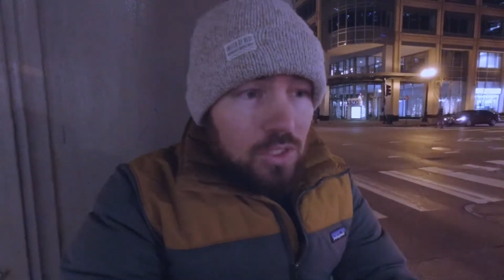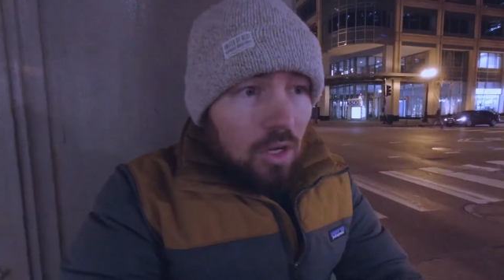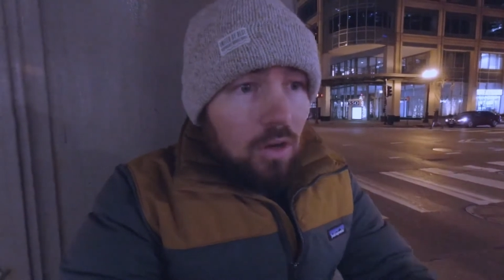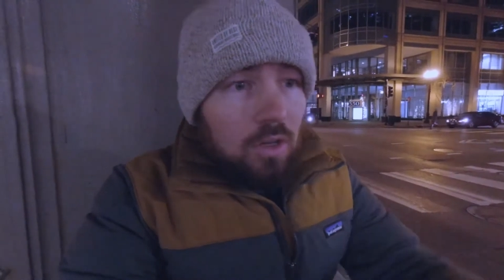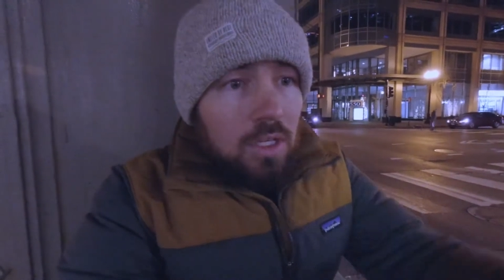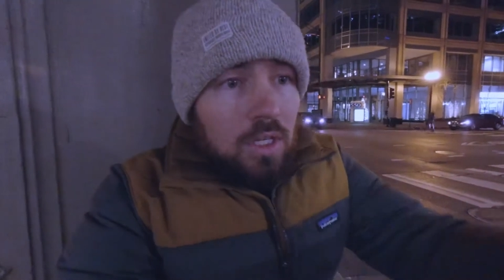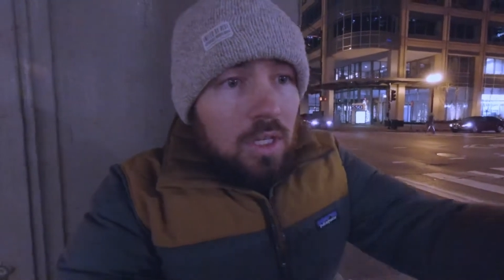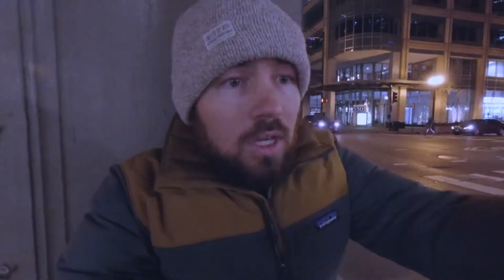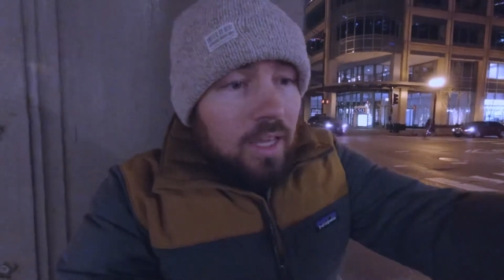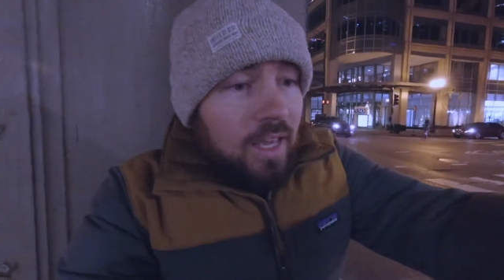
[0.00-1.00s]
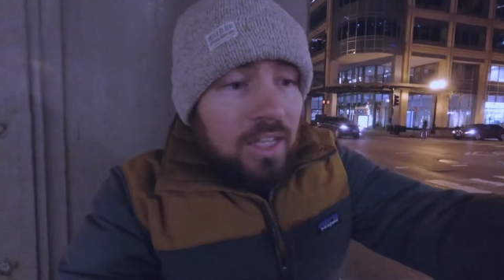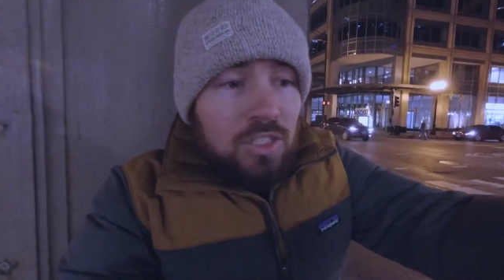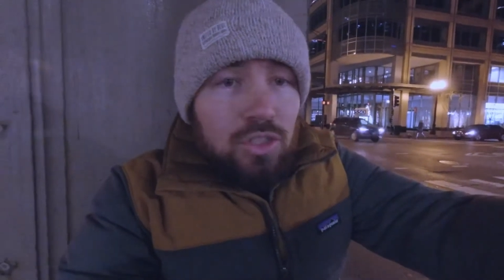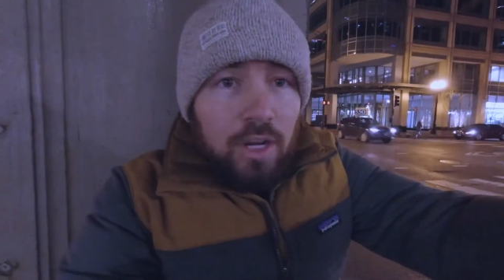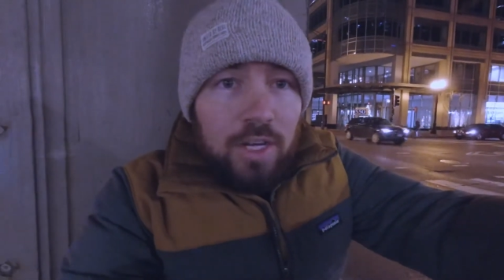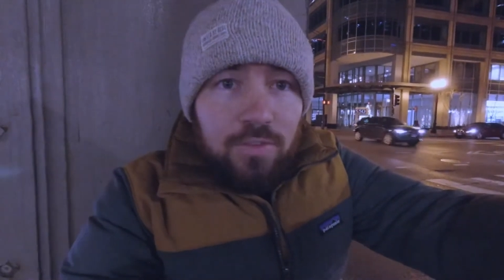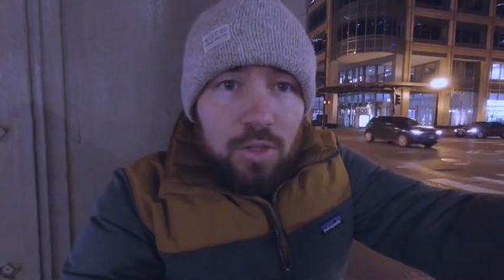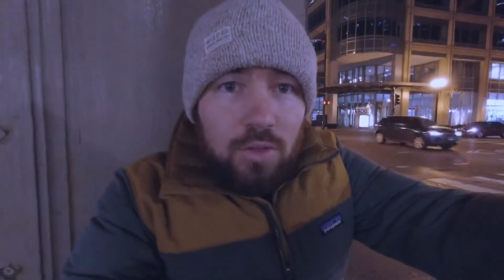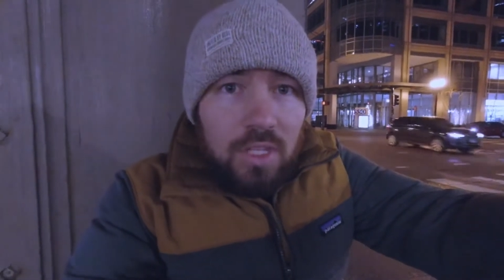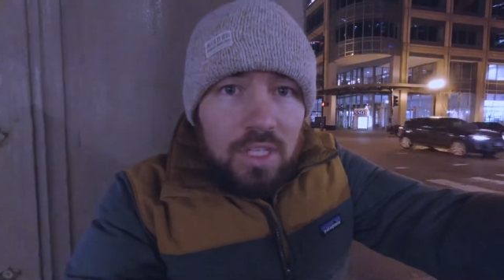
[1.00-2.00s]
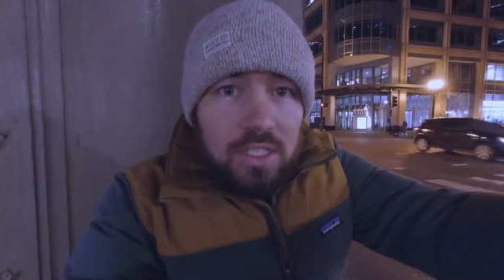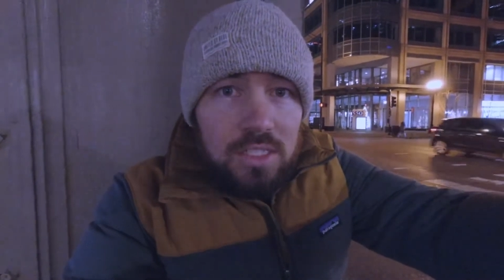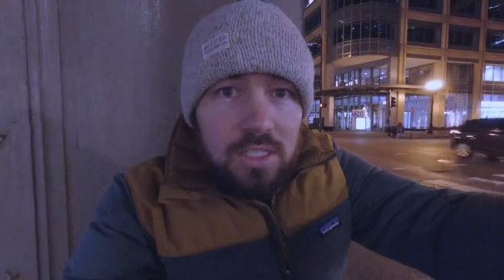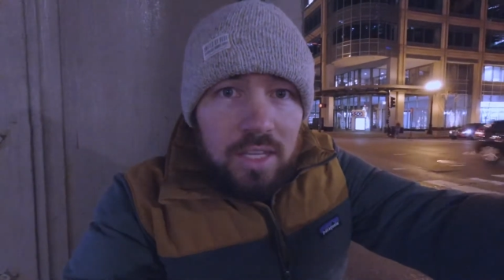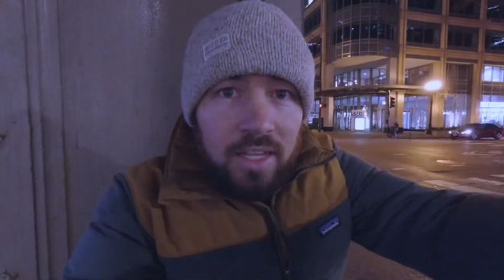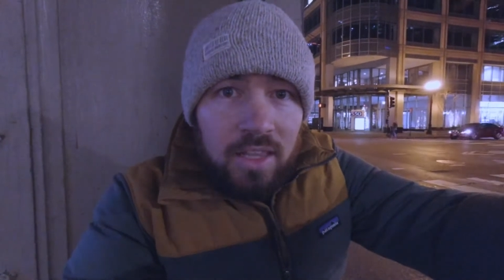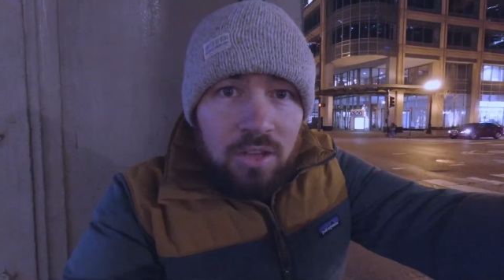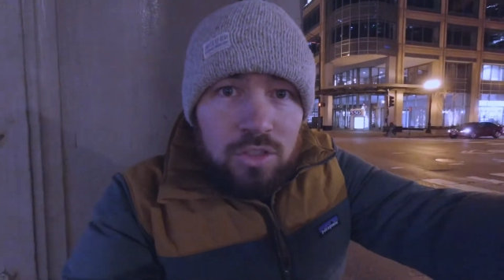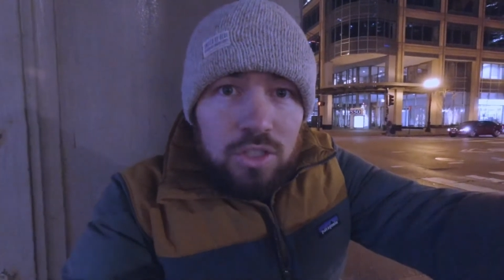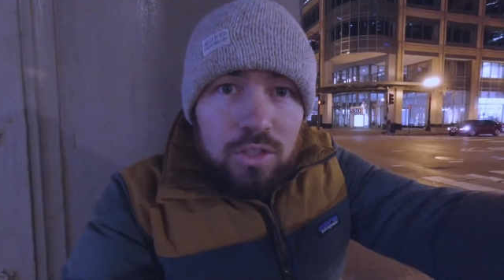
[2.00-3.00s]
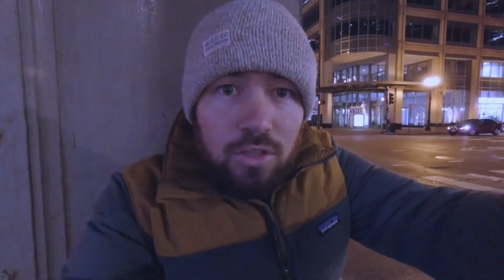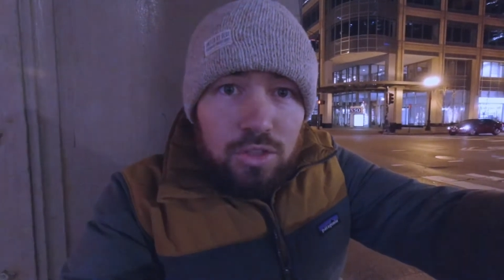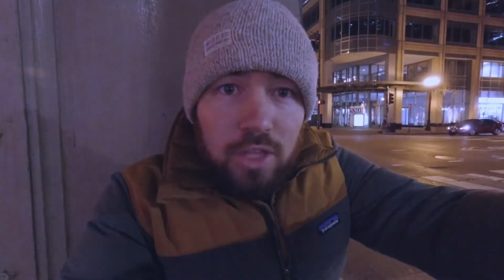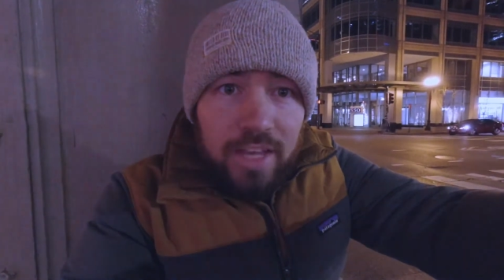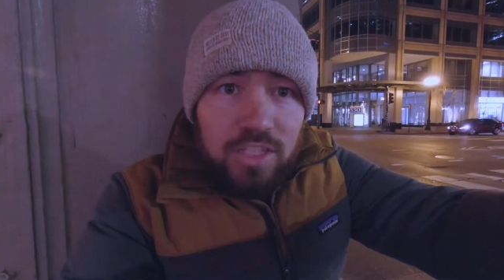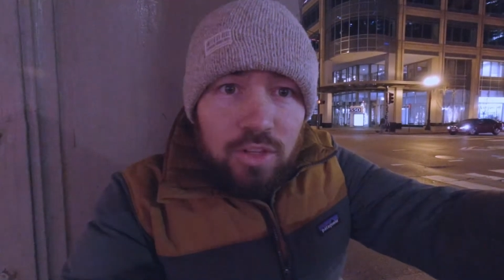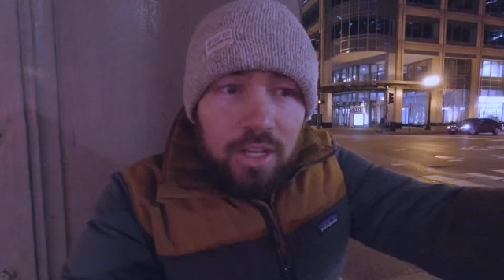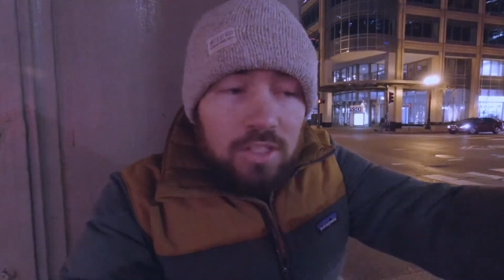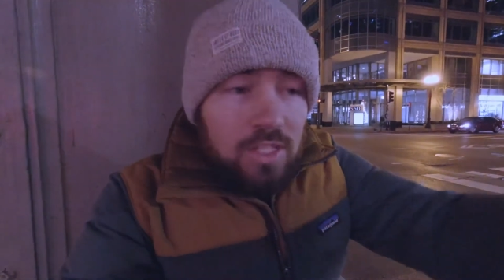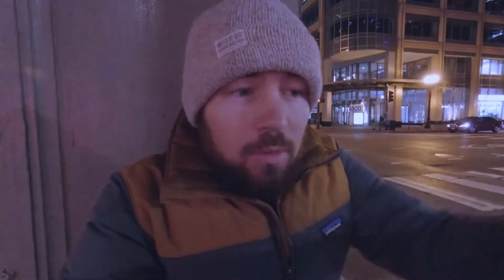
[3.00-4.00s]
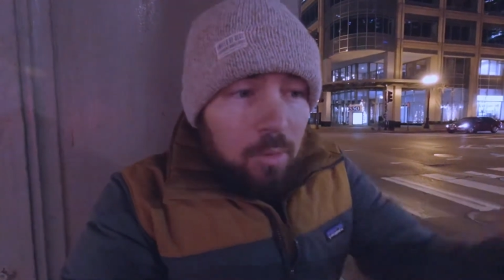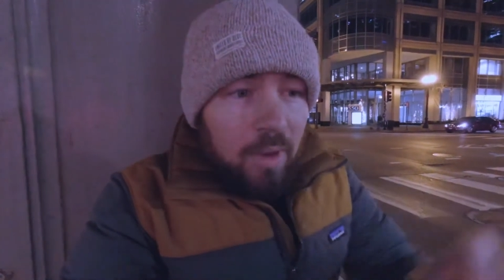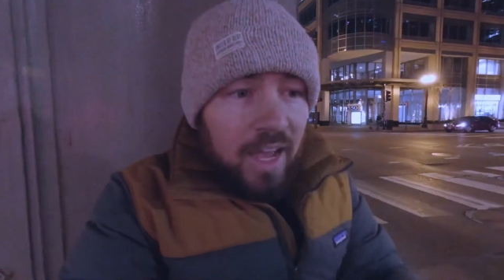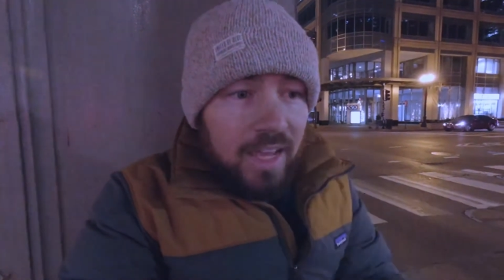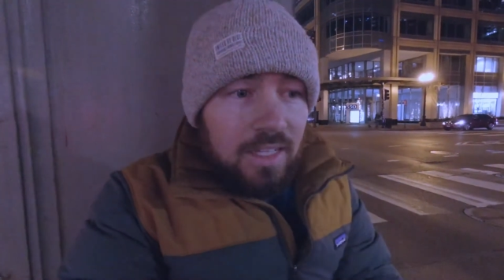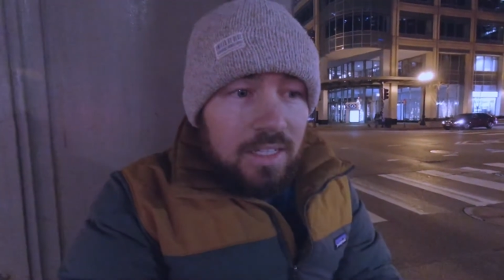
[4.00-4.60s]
So again, trying a few of these, getting those light trails coming by,